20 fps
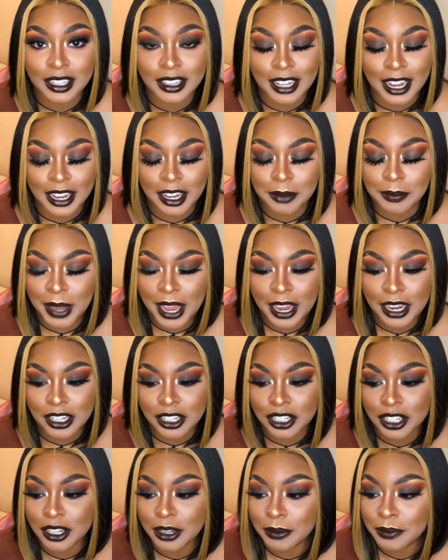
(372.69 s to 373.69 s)
Like,
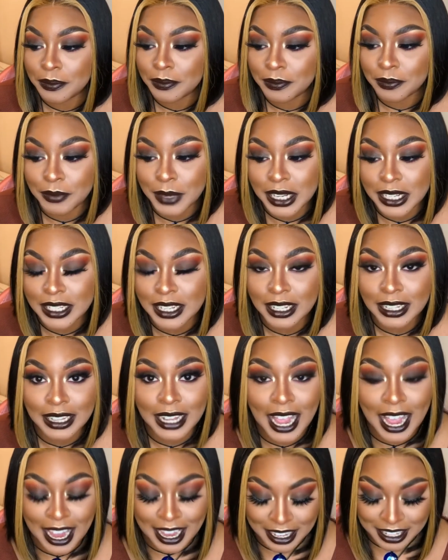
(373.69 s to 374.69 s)
packaging means a
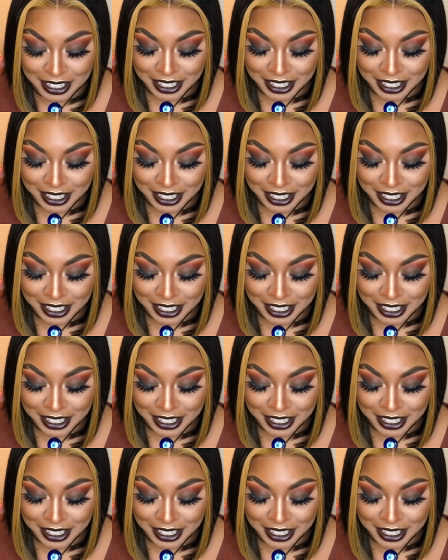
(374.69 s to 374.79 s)
lot.